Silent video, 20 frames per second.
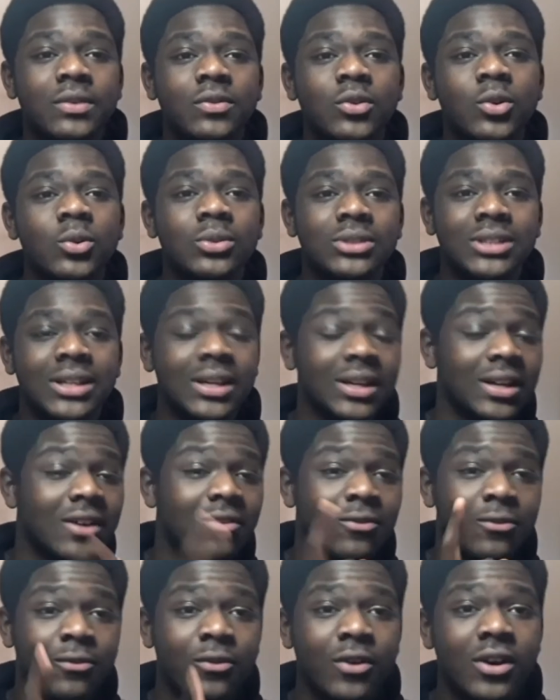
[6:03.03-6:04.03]
if you don't take that
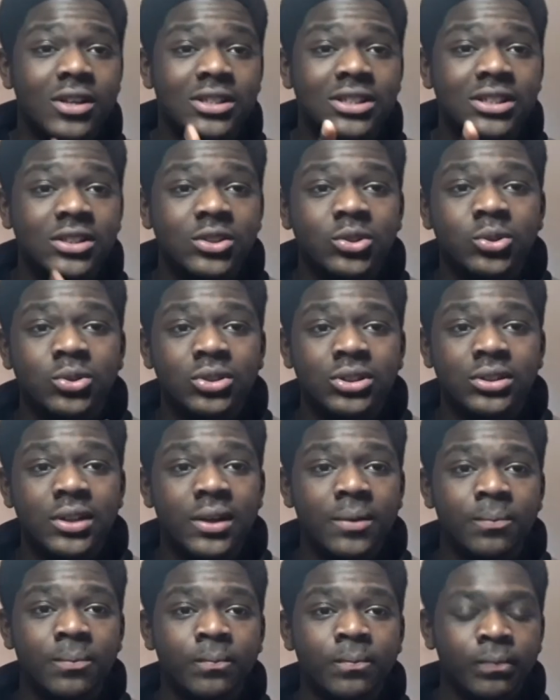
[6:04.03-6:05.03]
first initial step.